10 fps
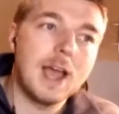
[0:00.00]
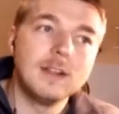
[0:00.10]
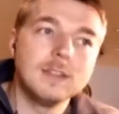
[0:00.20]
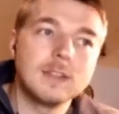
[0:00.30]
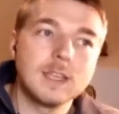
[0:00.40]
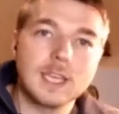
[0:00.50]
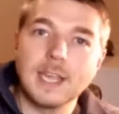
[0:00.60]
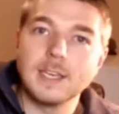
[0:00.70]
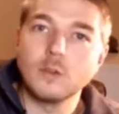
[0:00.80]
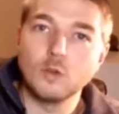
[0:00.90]
and the
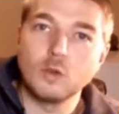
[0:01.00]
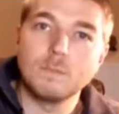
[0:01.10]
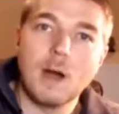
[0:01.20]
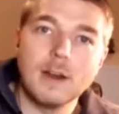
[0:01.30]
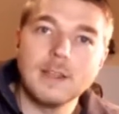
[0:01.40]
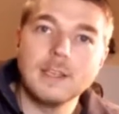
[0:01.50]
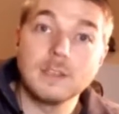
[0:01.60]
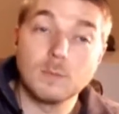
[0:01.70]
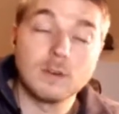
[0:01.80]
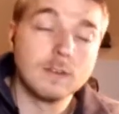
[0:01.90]
kind of two parties that were